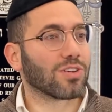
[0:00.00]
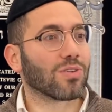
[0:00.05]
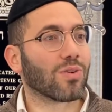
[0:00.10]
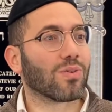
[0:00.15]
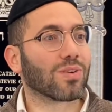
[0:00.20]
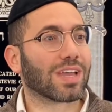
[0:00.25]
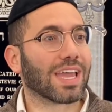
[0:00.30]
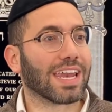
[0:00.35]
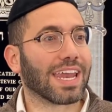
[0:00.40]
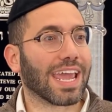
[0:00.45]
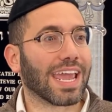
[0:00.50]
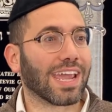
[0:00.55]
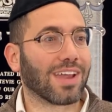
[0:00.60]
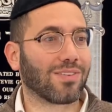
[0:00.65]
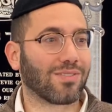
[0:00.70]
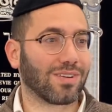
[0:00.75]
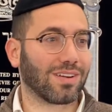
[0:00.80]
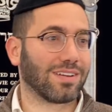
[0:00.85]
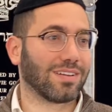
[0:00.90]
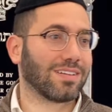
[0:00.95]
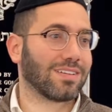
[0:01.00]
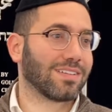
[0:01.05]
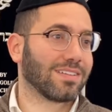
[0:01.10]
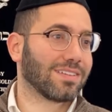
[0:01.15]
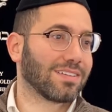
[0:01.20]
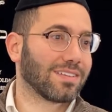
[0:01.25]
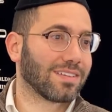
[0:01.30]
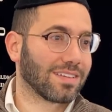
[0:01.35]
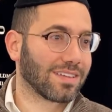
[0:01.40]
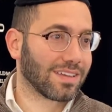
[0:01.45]
you don't get angry.
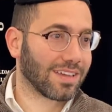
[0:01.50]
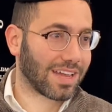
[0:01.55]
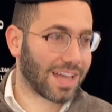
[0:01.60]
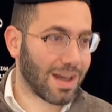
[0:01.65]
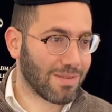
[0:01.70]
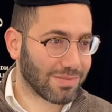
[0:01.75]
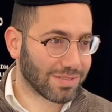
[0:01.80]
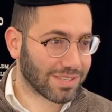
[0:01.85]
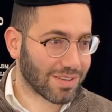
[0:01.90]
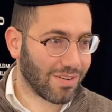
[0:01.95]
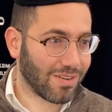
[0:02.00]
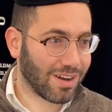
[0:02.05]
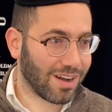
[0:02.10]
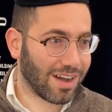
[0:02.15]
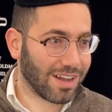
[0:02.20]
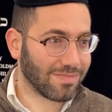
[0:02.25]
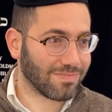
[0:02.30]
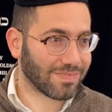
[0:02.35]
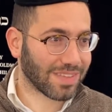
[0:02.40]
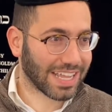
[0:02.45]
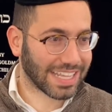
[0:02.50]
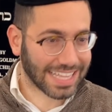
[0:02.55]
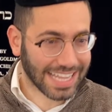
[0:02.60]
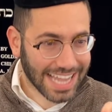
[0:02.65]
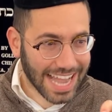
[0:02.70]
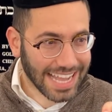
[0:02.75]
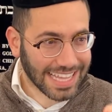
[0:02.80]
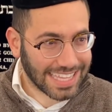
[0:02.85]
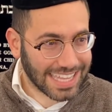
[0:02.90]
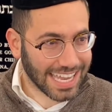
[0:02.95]
You know what's going on? Like the
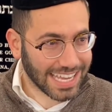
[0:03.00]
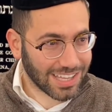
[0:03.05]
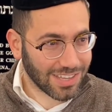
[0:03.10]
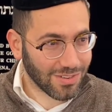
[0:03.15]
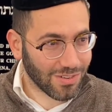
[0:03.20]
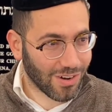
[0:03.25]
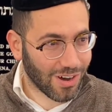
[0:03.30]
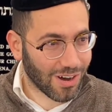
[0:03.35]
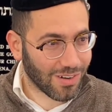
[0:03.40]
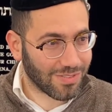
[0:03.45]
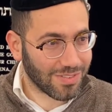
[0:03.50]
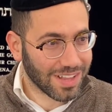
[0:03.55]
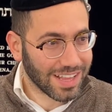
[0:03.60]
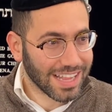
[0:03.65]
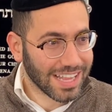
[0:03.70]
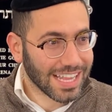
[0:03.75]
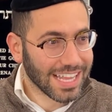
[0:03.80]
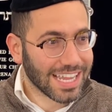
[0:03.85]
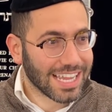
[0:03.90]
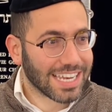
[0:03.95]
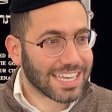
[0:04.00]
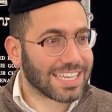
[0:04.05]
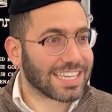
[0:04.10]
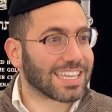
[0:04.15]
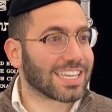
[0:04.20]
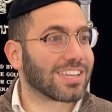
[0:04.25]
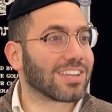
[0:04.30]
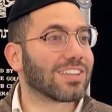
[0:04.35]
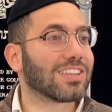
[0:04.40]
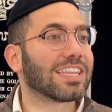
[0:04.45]
guy ticked you off.
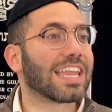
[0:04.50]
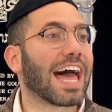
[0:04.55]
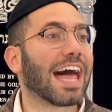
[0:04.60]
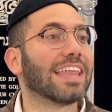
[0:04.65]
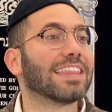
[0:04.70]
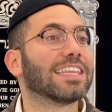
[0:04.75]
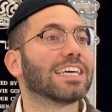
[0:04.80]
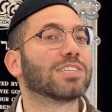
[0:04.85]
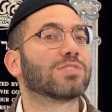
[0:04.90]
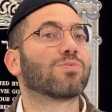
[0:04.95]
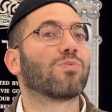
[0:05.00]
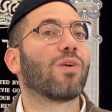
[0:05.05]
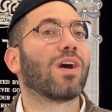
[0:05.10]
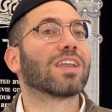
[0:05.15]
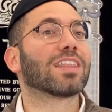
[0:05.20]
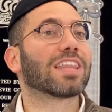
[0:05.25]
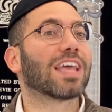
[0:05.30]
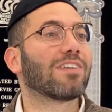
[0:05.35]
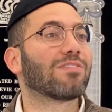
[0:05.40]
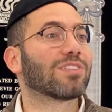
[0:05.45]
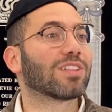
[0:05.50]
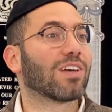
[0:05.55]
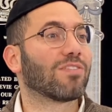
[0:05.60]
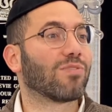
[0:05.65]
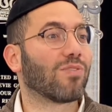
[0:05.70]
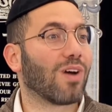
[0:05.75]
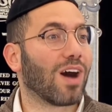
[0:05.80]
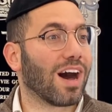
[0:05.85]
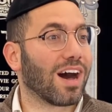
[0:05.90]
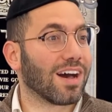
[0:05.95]
Now, there's one level of
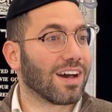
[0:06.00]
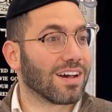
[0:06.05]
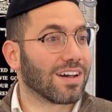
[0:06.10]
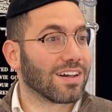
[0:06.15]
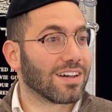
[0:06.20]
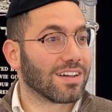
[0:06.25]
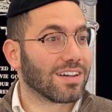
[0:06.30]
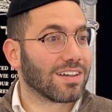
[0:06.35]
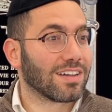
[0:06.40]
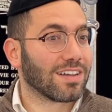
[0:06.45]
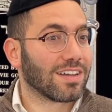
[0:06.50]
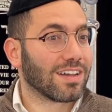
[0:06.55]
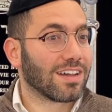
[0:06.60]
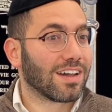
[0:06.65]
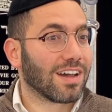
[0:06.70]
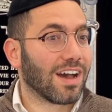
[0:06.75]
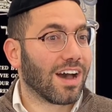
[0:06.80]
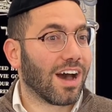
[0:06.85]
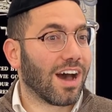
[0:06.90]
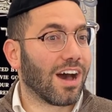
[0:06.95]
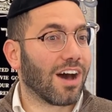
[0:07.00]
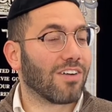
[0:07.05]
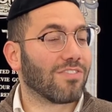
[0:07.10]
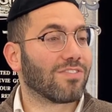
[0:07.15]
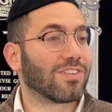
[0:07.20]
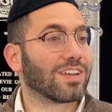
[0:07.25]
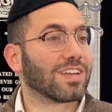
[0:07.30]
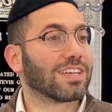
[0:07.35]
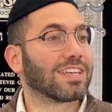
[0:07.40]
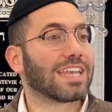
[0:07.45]
what?
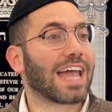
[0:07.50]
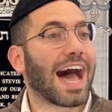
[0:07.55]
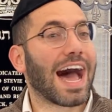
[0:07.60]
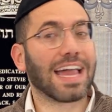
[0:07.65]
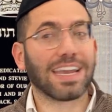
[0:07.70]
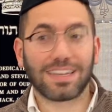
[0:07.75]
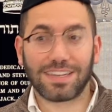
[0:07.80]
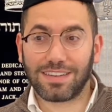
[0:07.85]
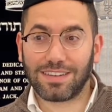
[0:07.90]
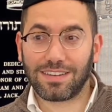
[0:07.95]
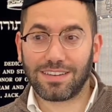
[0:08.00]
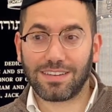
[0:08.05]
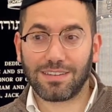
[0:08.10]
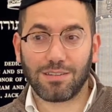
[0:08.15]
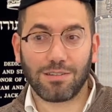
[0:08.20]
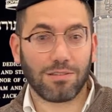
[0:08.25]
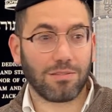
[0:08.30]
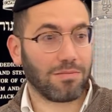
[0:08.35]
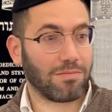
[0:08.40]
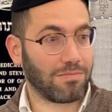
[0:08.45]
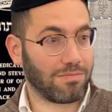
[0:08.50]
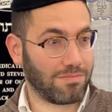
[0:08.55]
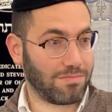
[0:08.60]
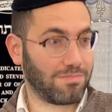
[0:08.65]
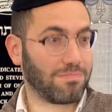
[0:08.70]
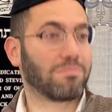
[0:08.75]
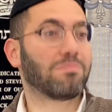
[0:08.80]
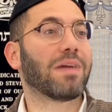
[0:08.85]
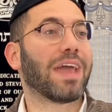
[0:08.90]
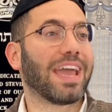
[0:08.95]
Of not
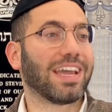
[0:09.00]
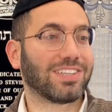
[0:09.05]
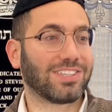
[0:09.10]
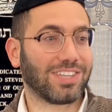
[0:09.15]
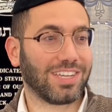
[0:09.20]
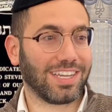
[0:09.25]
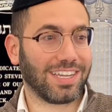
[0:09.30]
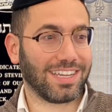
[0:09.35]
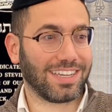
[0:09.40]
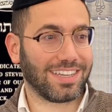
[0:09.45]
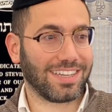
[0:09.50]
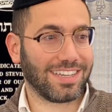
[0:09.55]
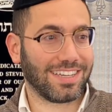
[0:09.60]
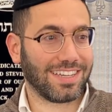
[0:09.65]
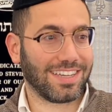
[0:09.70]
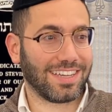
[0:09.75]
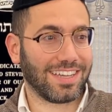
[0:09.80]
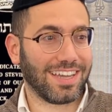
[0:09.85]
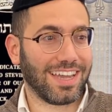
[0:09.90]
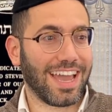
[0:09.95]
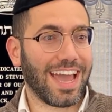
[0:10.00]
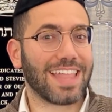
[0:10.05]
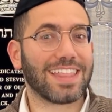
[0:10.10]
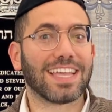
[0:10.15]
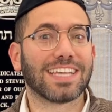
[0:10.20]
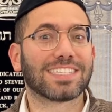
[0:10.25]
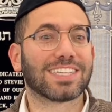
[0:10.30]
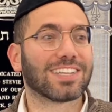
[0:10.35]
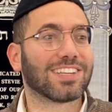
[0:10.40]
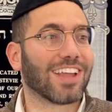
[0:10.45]
bashing. And
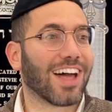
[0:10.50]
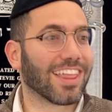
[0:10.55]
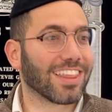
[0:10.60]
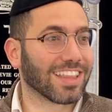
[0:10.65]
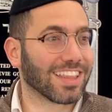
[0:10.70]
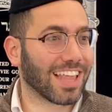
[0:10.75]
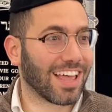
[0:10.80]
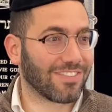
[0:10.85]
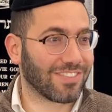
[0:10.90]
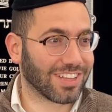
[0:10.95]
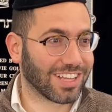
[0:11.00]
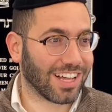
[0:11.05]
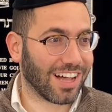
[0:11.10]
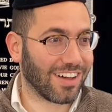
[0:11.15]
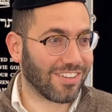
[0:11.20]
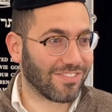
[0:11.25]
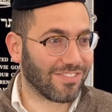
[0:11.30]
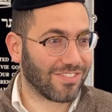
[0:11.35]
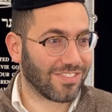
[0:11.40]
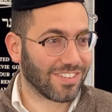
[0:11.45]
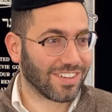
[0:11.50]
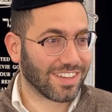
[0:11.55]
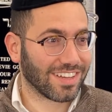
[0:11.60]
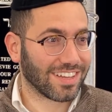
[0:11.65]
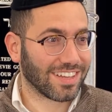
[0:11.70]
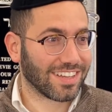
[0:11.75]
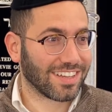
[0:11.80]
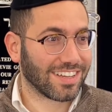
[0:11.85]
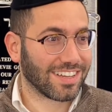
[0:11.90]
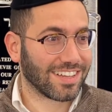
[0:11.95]
there's another level of
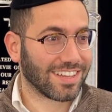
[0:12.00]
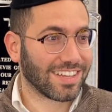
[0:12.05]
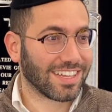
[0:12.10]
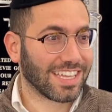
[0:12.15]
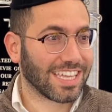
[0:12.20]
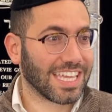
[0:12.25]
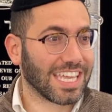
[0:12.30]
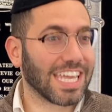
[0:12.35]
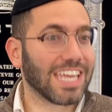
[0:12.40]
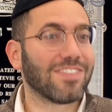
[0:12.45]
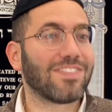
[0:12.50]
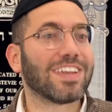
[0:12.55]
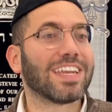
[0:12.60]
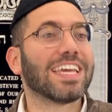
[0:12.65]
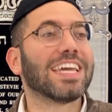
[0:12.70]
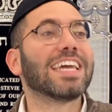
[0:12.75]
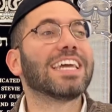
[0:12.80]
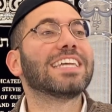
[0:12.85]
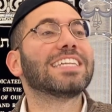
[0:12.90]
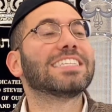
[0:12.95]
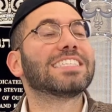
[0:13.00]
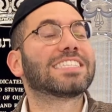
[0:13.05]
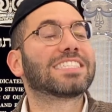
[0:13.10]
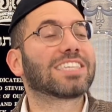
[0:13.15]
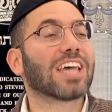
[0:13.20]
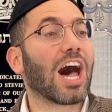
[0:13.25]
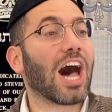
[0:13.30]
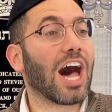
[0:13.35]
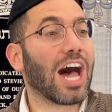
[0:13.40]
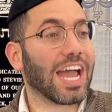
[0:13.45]
even
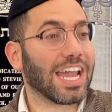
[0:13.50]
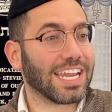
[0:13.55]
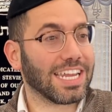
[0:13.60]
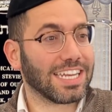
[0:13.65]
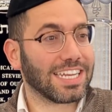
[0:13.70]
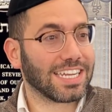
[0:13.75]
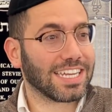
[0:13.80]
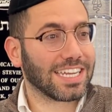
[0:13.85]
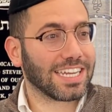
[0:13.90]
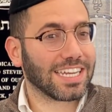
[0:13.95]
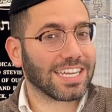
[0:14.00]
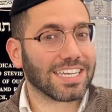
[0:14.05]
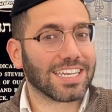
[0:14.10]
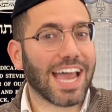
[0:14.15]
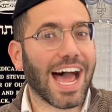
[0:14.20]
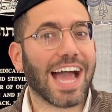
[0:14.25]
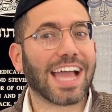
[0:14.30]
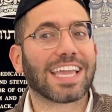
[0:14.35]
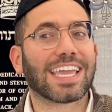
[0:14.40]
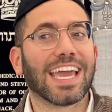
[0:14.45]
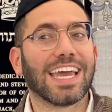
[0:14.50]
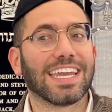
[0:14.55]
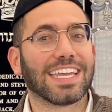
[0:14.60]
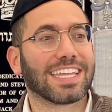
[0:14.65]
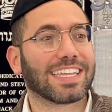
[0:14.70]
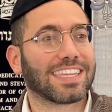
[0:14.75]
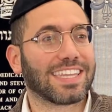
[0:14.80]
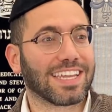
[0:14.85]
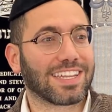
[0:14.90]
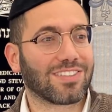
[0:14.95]
inside not
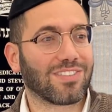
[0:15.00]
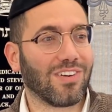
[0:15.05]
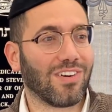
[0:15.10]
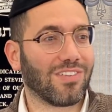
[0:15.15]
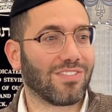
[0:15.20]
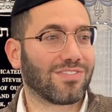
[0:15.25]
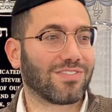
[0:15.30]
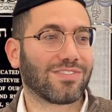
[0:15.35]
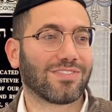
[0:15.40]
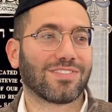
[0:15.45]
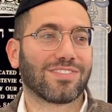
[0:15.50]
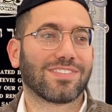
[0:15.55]
getting ticked off.